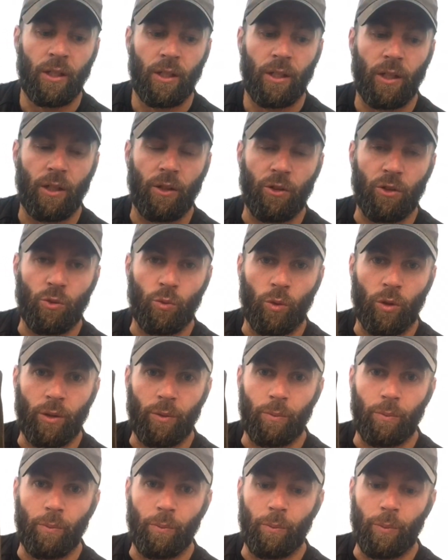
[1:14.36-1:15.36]
That was
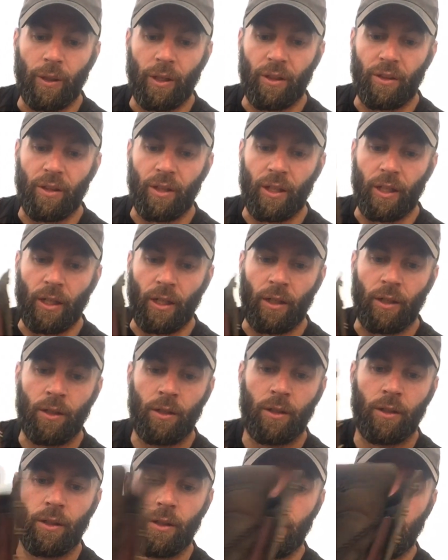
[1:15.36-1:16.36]
one big thing.
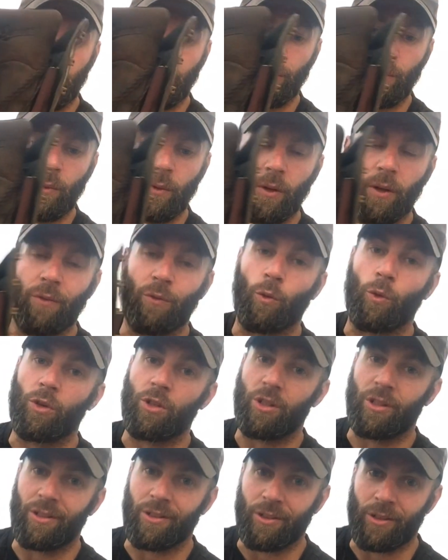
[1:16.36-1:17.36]

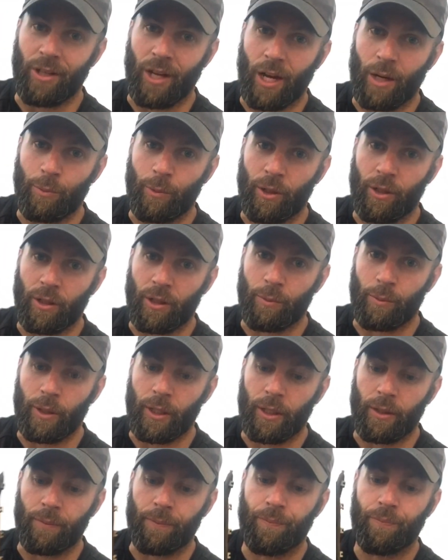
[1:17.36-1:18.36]
Unfortunately, they're not American
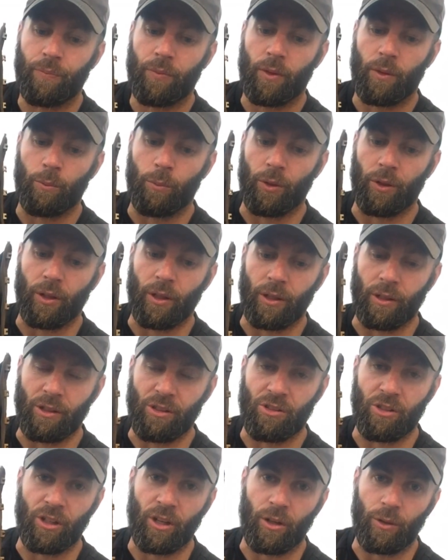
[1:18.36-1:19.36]
made, but at
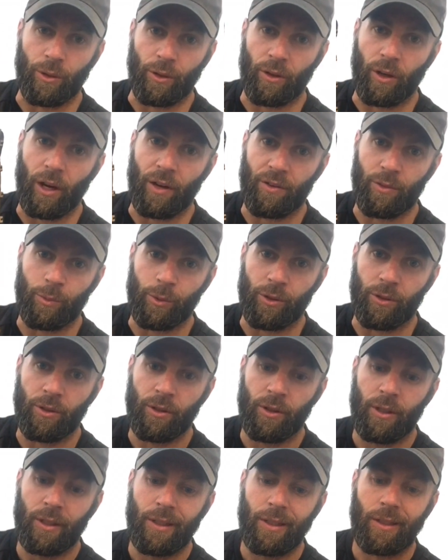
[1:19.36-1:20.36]
least they are recraftable,
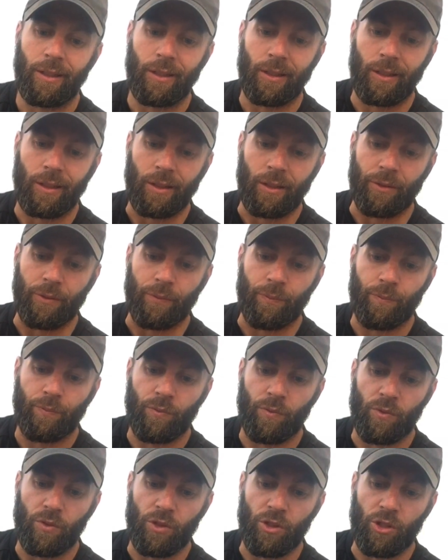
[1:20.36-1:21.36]
and
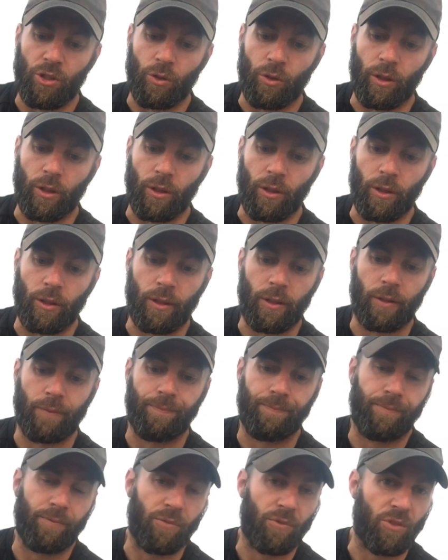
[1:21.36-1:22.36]
so I
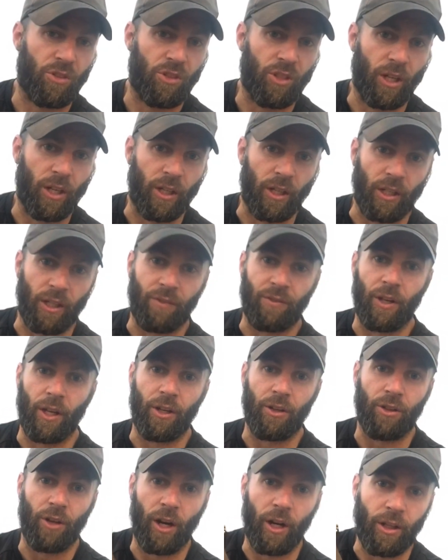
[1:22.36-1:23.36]
decided I'd give that
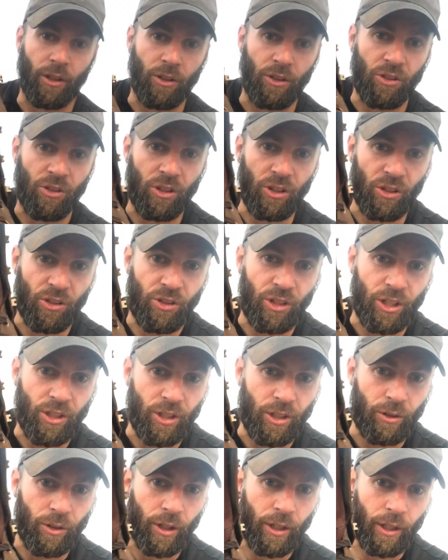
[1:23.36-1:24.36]
a try. You can see the
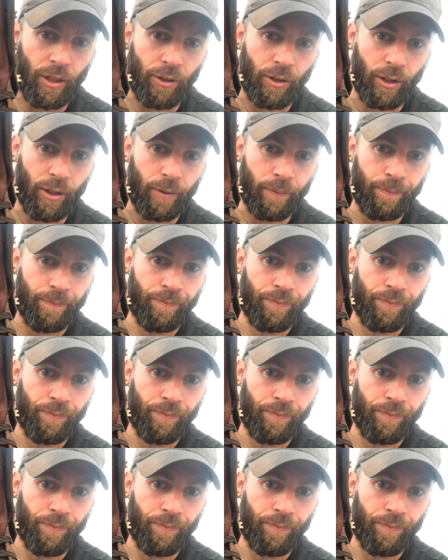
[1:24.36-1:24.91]
stitching right down here.